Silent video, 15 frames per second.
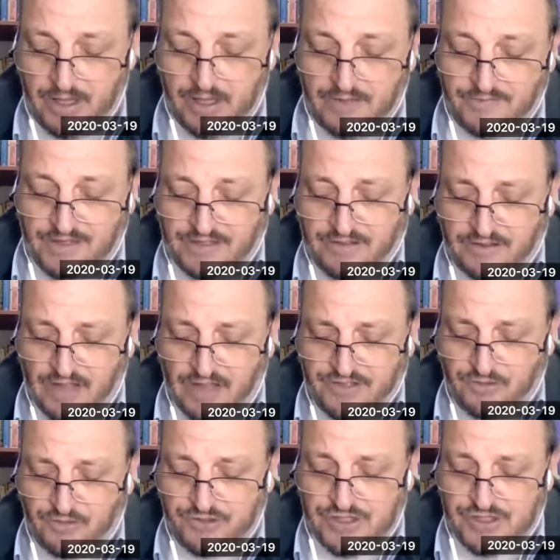Technological
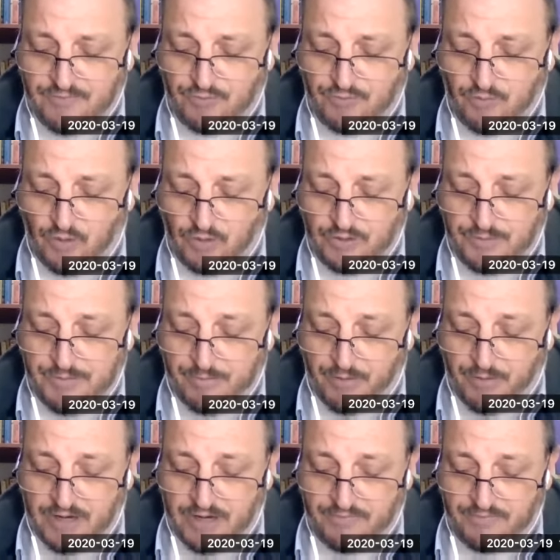shifts will only be a
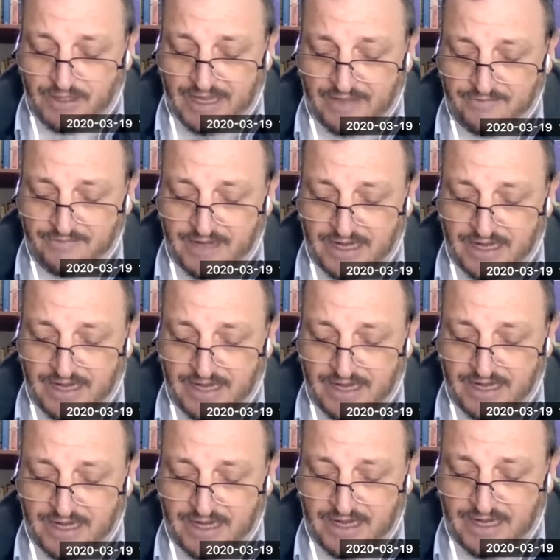part of the cascading
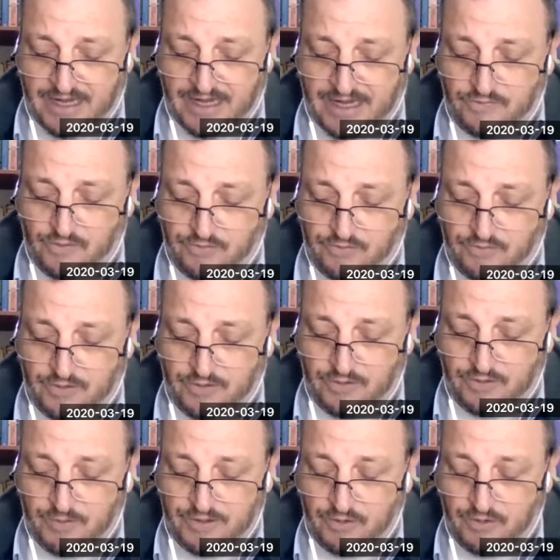disruptions associated with
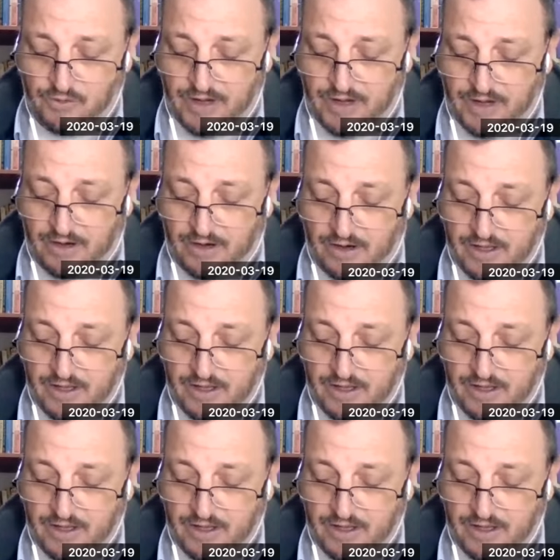the new era.